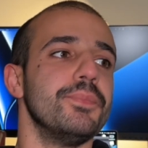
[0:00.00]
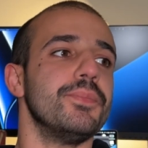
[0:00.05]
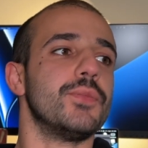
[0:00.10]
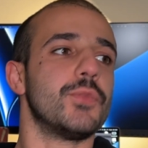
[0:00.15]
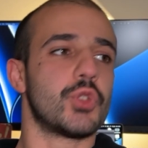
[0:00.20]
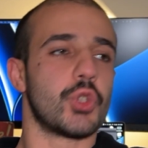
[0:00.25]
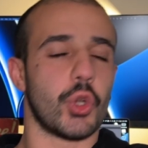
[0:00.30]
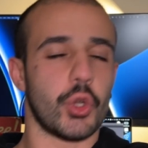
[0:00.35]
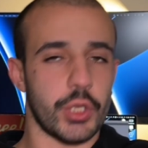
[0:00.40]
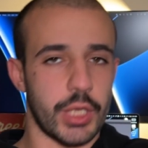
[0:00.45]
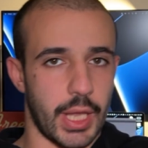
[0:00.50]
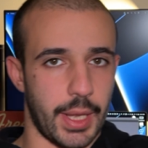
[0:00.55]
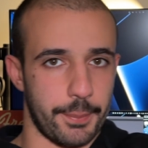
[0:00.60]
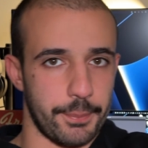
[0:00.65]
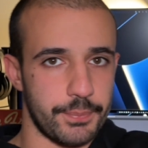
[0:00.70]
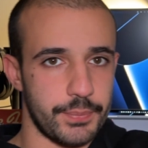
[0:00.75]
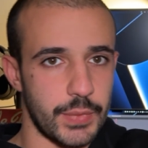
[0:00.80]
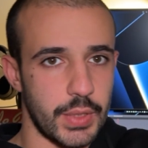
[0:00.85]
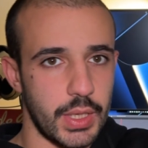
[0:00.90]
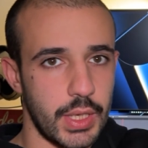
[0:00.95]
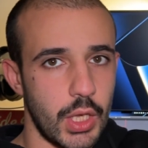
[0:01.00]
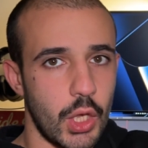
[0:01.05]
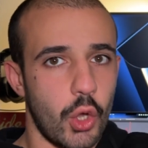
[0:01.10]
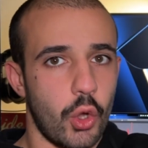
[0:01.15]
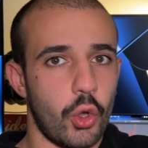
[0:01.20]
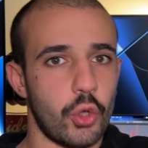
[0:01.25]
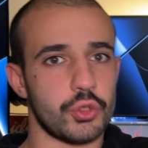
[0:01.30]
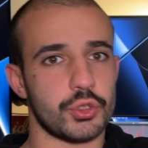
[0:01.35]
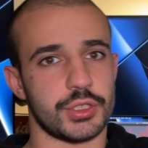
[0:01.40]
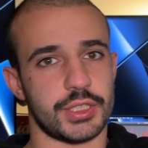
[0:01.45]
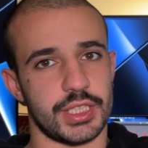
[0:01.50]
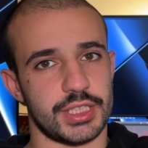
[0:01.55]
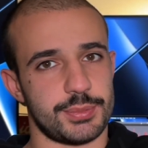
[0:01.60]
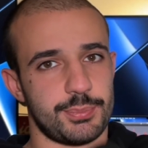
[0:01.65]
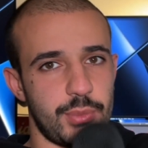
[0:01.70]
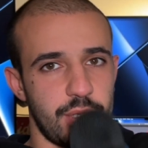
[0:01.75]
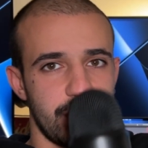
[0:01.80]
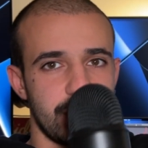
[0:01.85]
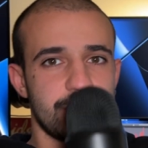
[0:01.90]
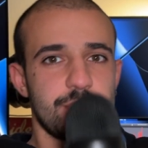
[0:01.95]
So yeah. Also, this
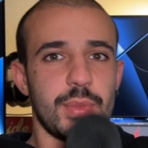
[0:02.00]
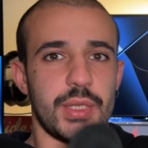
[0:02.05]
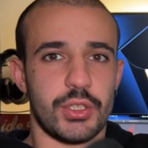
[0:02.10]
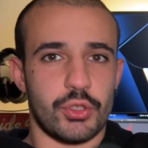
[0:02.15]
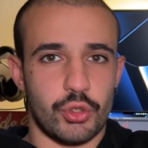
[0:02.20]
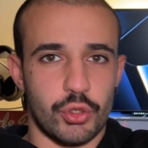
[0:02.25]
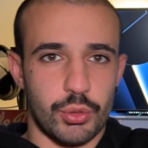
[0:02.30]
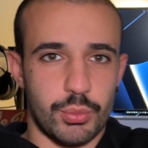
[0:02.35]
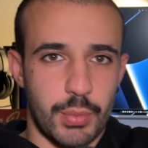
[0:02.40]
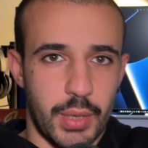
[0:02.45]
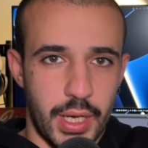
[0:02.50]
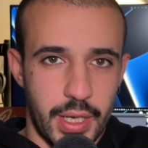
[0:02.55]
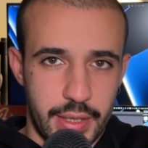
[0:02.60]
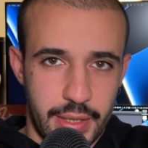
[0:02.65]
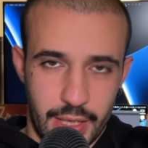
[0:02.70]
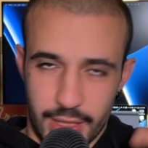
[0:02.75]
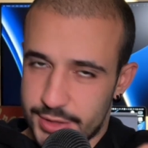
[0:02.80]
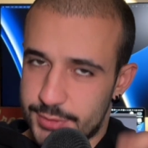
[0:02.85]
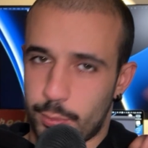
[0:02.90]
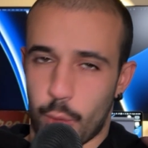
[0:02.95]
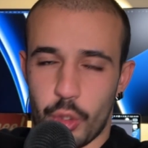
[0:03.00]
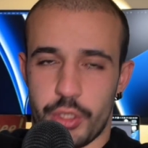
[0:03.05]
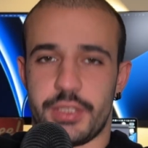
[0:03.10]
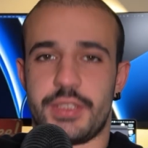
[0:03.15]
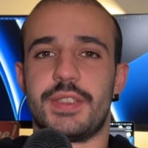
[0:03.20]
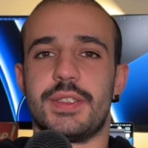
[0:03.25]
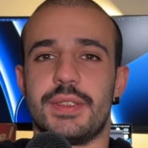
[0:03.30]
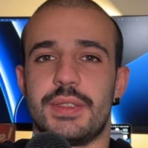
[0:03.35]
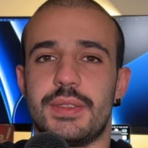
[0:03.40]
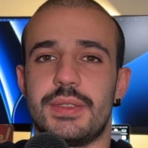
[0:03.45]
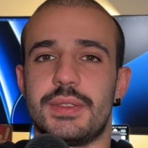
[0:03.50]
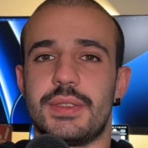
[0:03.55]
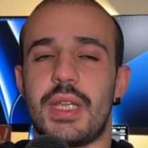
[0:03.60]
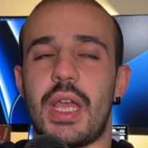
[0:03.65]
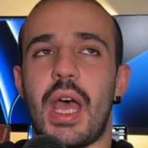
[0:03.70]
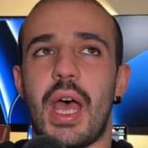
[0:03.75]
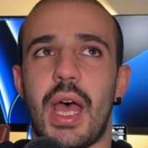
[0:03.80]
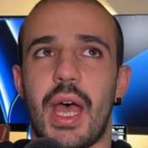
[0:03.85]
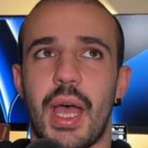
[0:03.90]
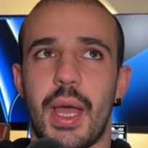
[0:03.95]
brings me to my next point.
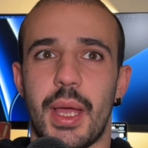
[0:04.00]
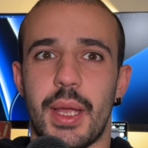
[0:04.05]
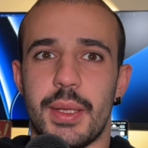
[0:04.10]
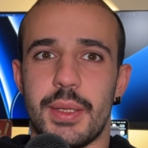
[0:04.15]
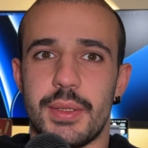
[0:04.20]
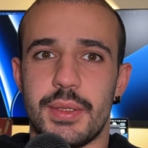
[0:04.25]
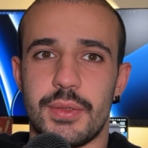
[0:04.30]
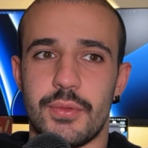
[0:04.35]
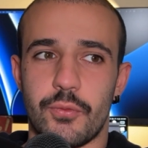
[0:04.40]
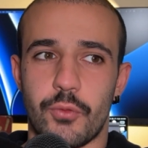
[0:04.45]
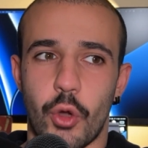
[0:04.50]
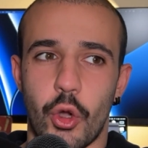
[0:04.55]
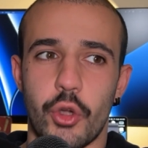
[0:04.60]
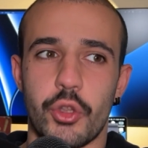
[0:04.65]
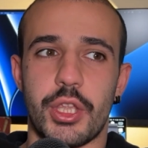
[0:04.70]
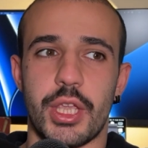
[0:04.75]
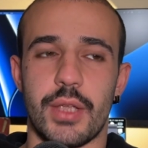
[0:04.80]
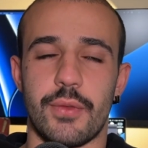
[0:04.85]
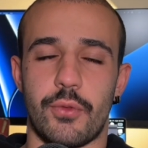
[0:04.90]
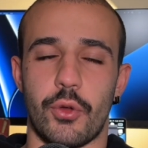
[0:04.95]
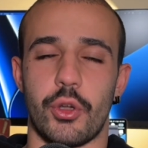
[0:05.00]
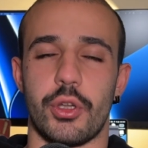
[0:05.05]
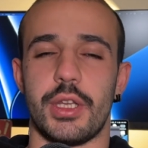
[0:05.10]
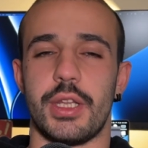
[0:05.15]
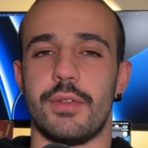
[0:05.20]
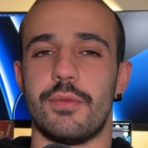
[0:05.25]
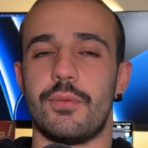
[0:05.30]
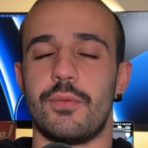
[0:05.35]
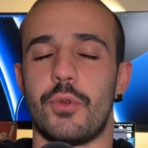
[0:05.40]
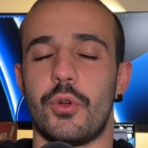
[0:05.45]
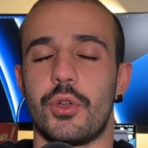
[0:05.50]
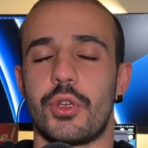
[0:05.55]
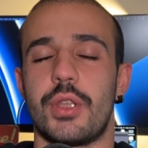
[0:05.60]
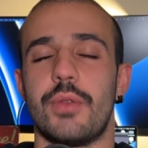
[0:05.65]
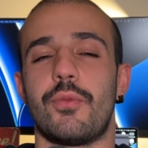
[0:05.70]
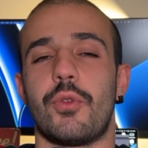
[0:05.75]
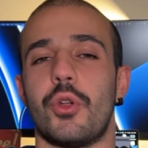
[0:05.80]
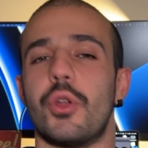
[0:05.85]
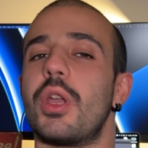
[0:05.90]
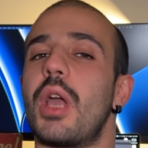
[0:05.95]
Working for
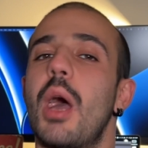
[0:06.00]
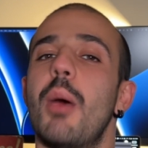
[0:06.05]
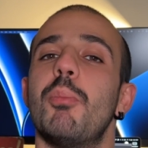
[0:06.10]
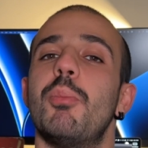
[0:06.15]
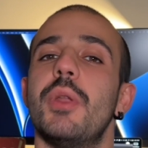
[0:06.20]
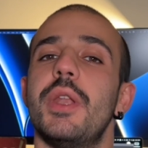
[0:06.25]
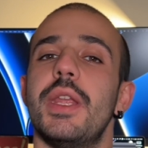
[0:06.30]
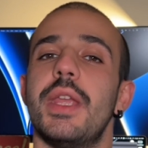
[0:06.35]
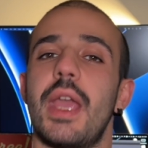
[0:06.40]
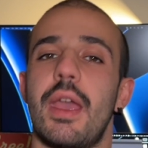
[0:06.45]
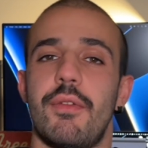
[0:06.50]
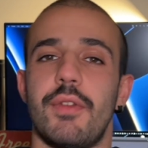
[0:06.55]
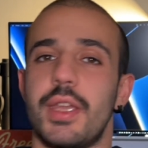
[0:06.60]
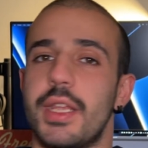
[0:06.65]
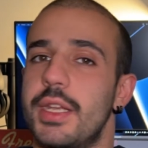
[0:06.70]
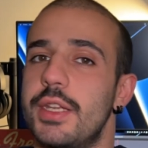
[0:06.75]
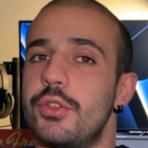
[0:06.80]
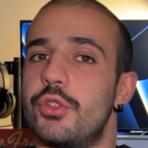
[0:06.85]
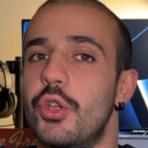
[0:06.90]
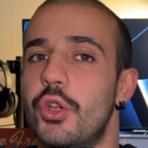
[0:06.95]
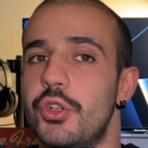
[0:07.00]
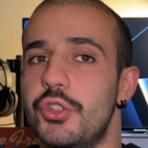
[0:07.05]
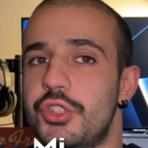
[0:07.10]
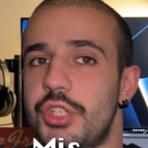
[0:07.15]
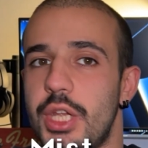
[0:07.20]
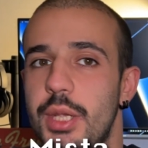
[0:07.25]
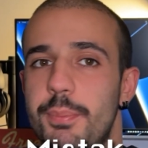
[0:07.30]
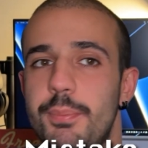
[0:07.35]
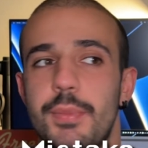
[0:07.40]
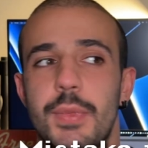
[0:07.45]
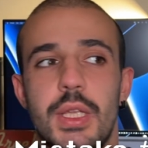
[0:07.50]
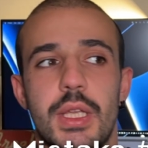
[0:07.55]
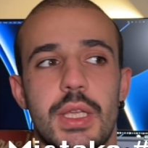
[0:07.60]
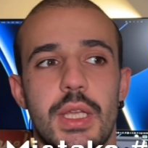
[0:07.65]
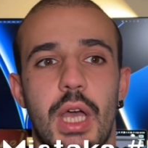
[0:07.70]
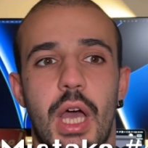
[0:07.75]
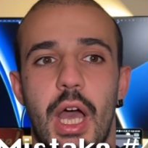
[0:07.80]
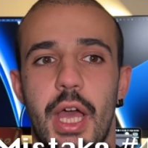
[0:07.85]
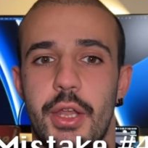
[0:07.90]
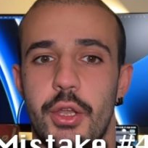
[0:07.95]
a company, having an internship,
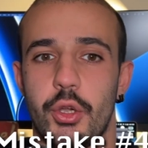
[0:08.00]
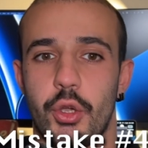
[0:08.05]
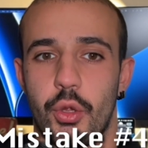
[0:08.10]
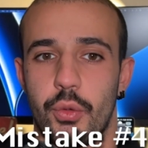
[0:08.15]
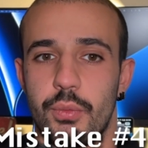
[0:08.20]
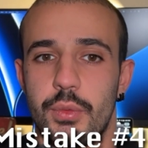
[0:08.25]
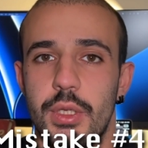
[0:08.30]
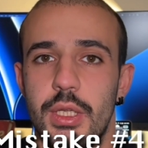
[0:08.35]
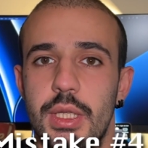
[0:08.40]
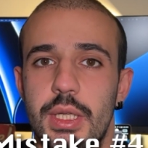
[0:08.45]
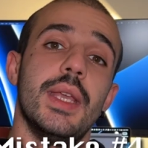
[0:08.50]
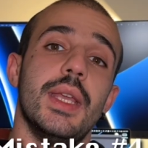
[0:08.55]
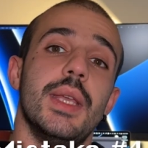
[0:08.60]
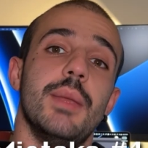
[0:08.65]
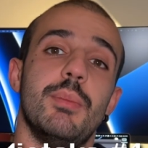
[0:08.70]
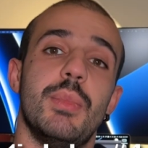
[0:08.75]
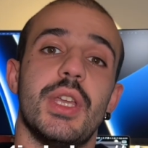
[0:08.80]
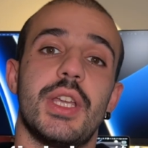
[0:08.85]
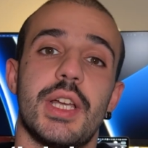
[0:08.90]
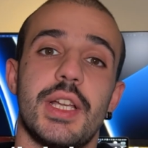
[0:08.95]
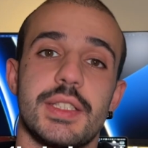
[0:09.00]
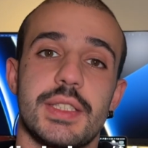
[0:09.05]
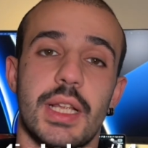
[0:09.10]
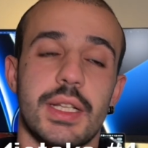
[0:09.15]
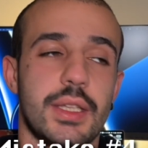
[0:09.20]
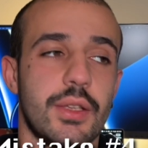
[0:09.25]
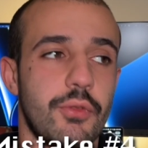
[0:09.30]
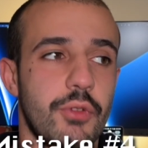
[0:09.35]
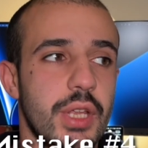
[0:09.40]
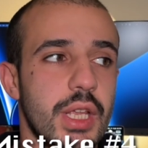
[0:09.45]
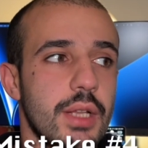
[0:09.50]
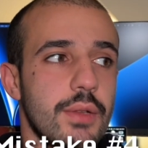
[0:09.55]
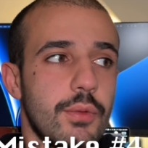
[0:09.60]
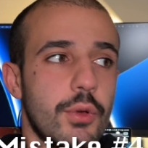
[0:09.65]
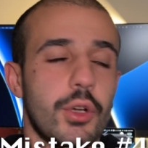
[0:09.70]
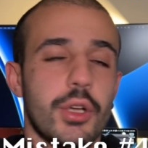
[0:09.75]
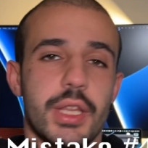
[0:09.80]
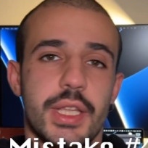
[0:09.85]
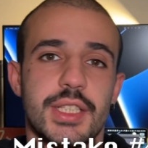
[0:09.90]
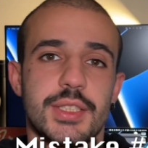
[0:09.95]
I don't know. Because like the real
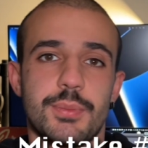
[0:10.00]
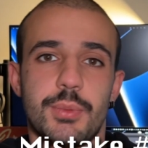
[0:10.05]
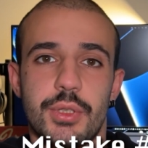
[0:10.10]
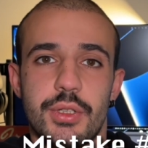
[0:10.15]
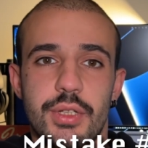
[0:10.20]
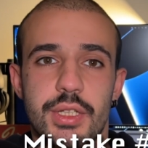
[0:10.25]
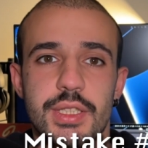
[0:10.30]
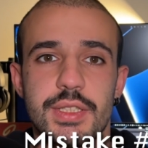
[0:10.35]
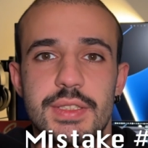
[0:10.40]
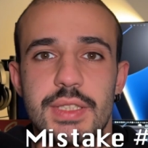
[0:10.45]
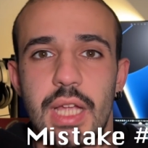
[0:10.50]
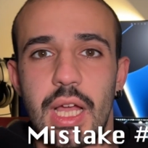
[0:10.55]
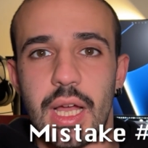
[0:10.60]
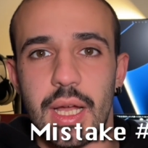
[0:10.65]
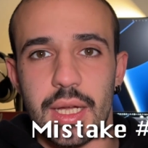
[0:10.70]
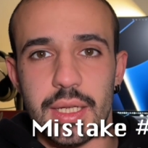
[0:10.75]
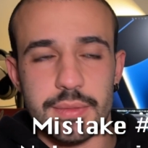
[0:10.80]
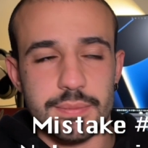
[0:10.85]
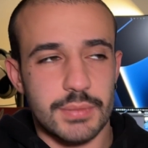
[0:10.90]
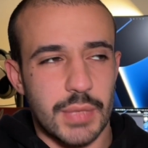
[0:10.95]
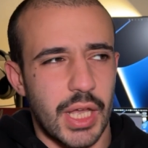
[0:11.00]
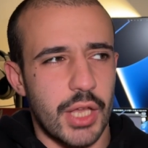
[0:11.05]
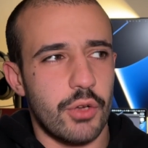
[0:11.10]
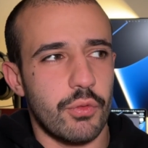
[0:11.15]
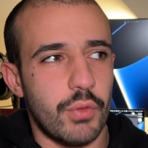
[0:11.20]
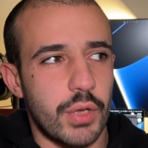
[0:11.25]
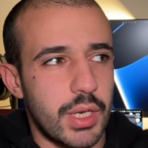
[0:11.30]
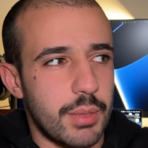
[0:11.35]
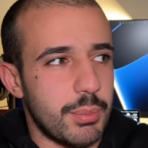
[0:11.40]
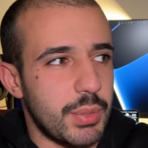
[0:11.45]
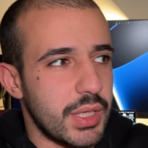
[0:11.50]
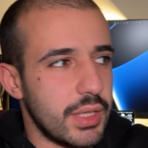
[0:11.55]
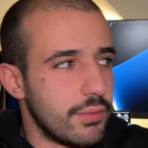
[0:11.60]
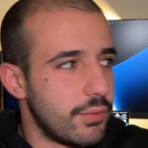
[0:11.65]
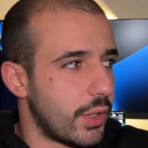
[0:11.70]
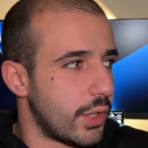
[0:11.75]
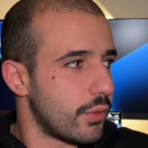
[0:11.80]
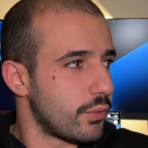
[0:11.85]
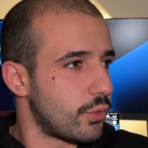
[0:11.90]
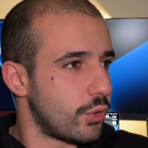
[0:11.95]
world experience, I don't want to be
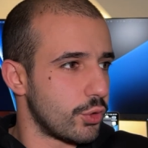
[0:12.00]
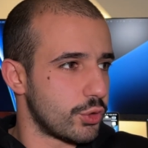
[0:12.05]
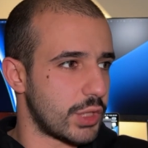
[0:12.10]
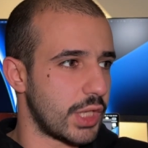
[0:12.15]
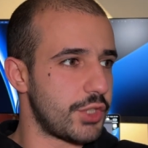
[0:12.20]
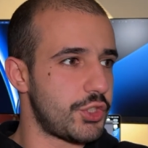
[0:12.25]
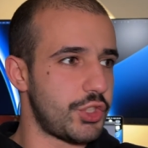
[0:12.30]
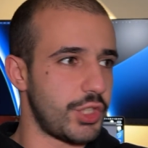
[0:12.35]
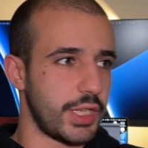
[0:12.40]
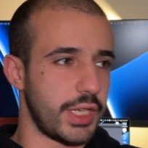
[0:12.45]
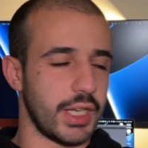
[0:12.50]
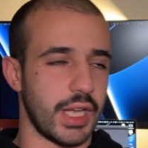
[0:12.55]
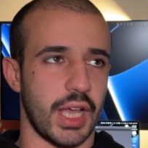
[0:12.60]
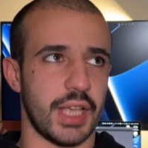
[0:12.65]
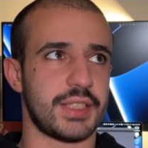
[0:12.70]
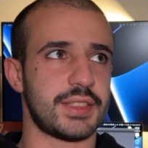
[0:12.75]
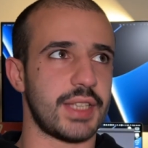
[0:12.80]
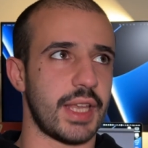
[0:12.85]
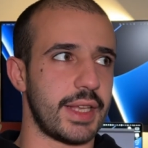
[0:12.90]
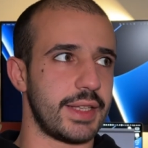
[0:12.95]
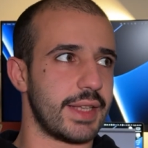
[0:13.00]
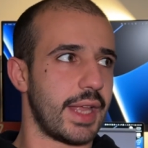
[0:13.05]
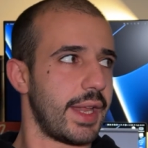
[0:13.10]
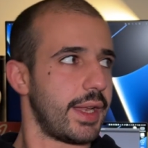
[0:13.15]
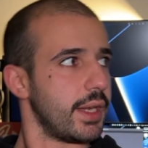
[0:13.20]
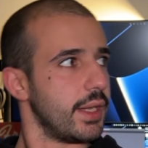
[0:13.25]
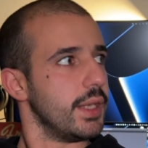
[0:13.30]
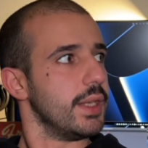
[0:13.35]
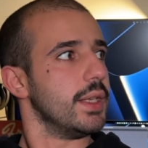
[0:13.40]
one of those like shitty guys saying that,